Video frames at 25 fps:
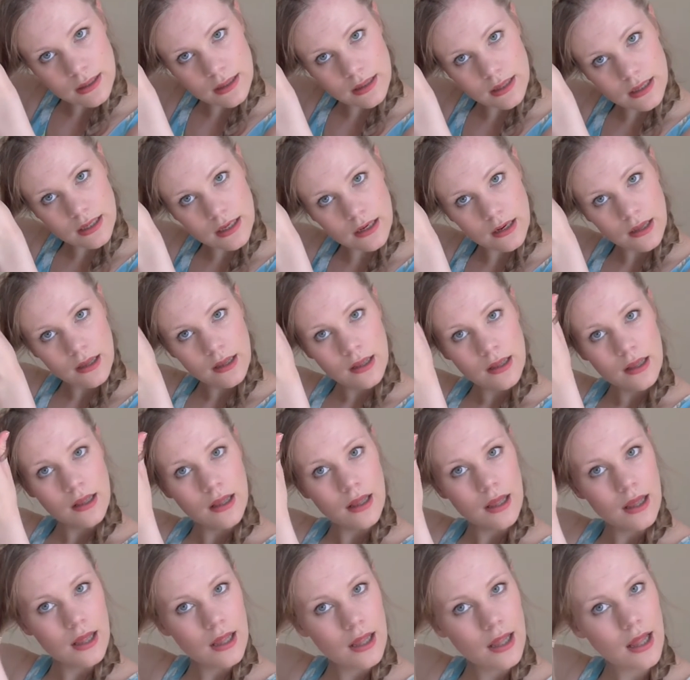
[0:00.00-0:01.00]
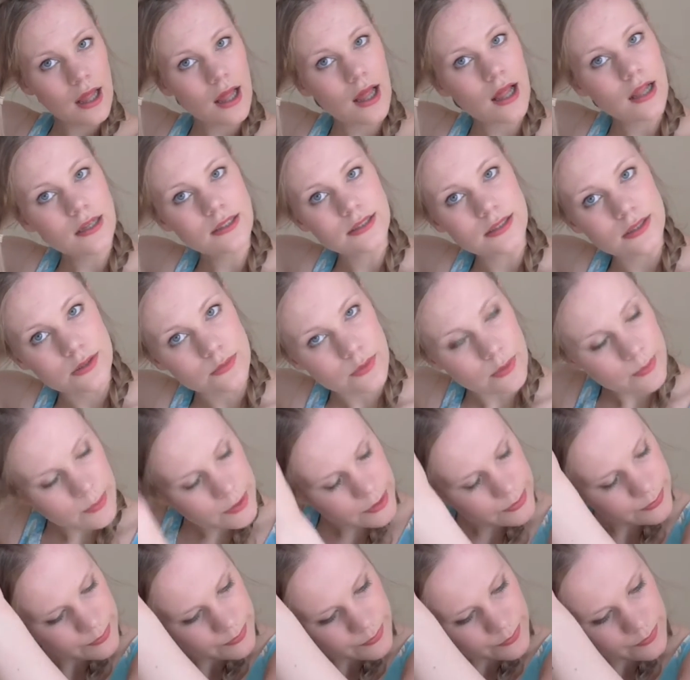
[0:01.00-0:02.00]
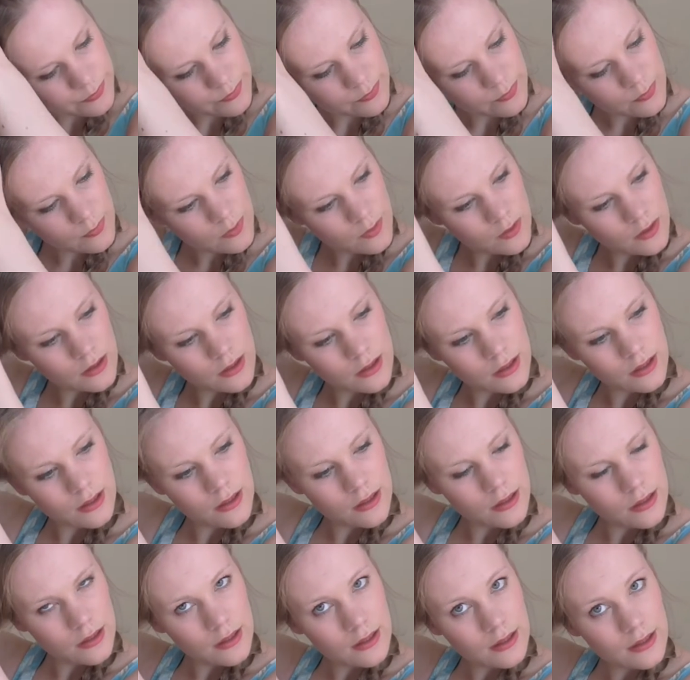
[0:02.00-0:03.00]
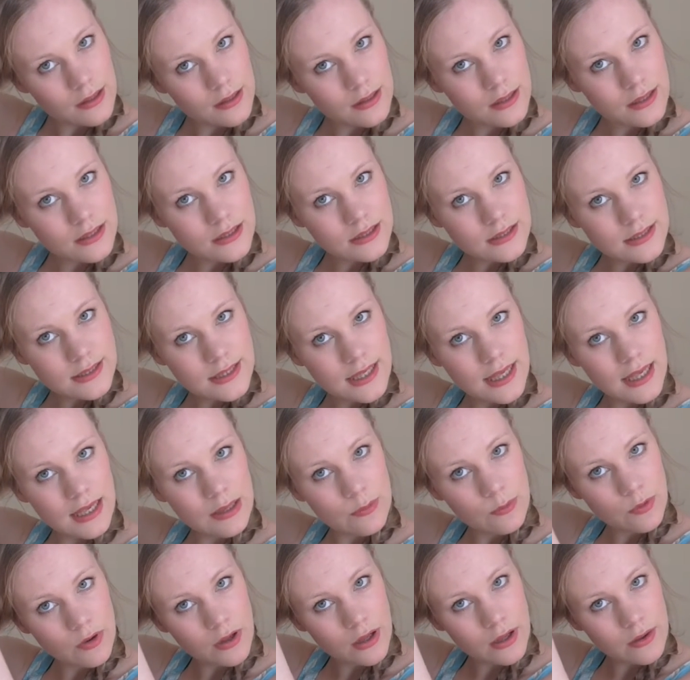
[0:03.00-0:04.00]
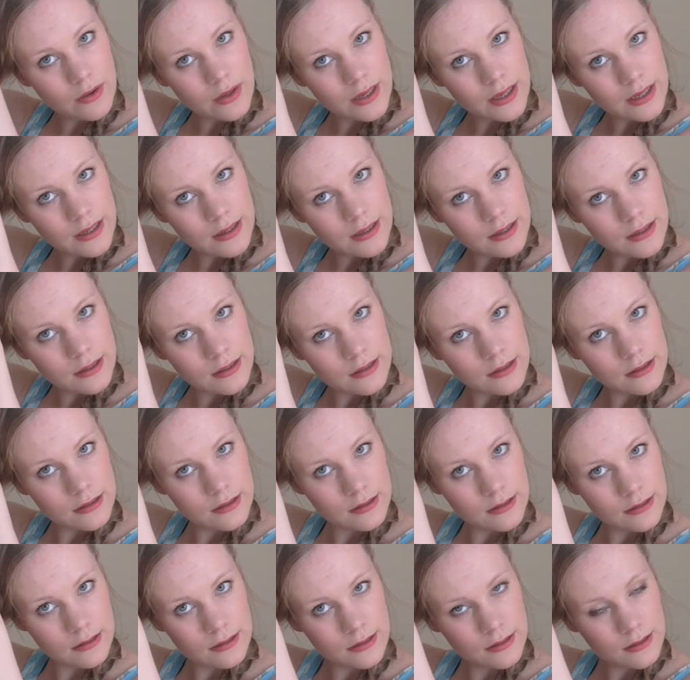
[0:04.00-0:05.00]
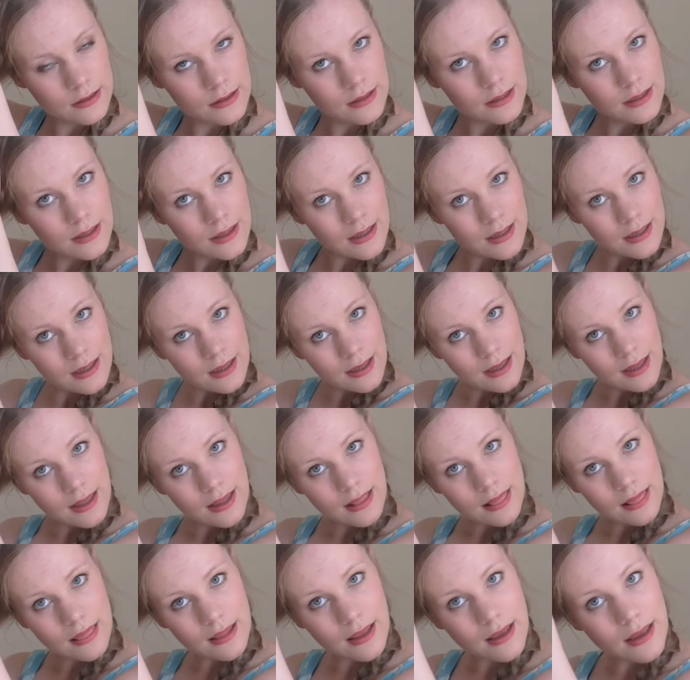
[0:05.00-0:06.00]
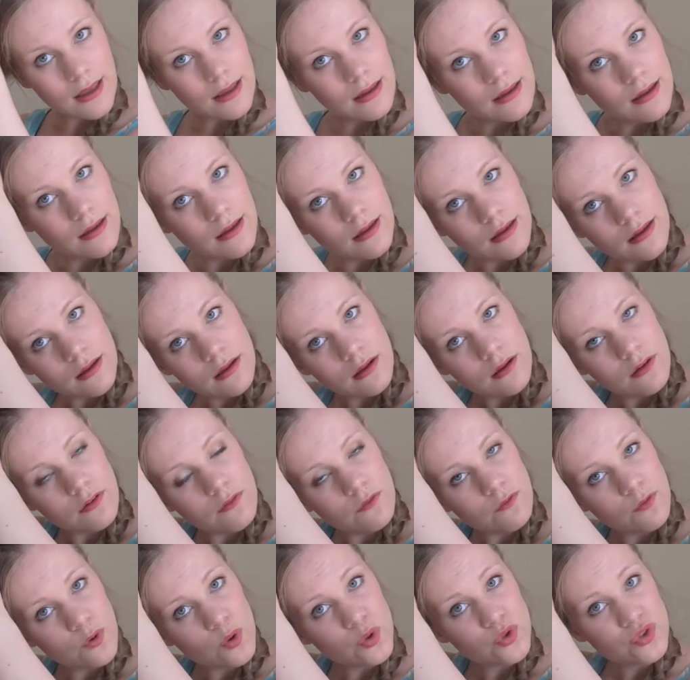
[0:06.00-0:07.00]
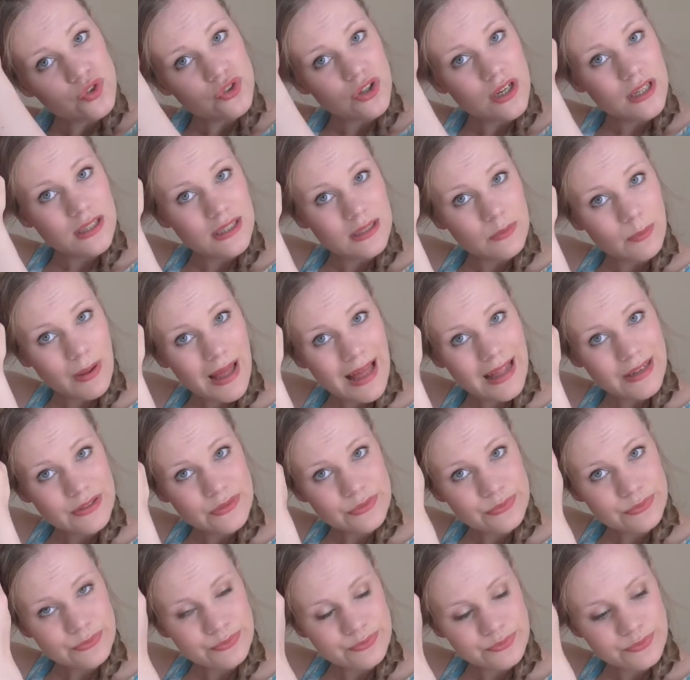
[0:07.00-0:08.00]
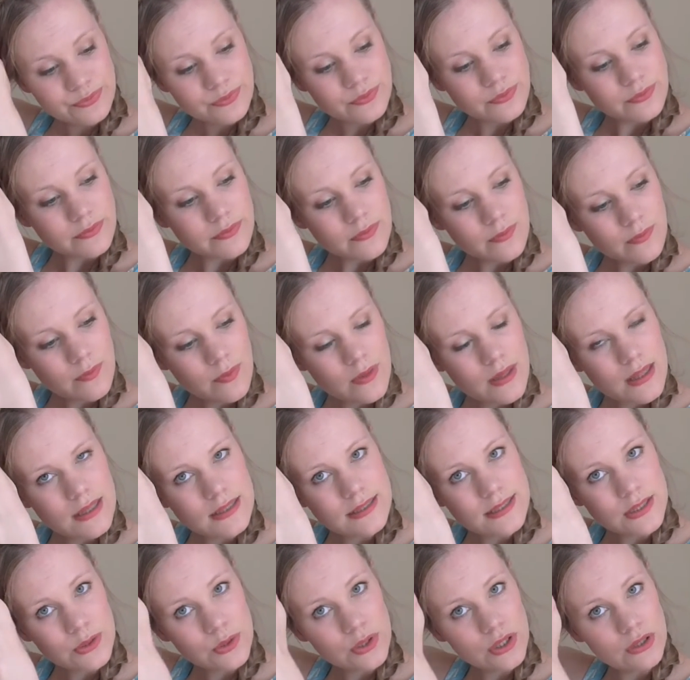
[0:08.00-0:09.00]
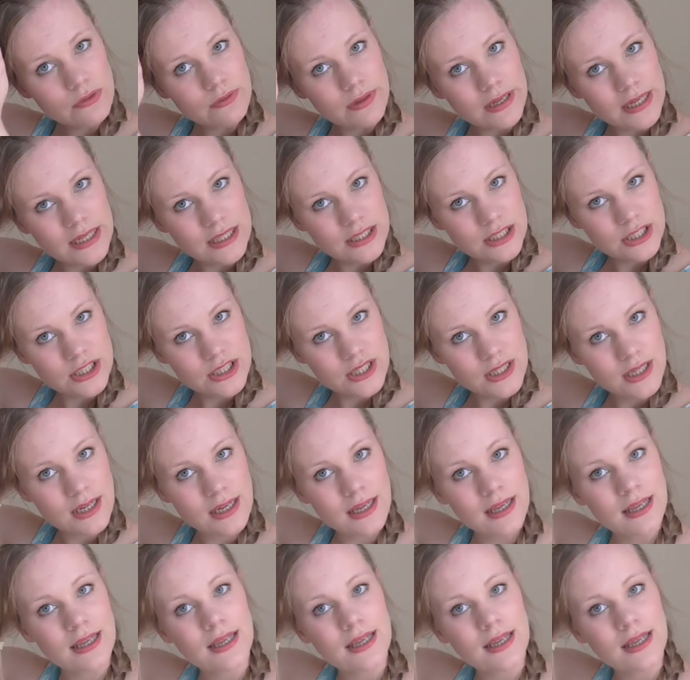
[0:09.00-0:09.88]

and then under the ribbon. And then just keep going in that 4-stranded pattern until you reach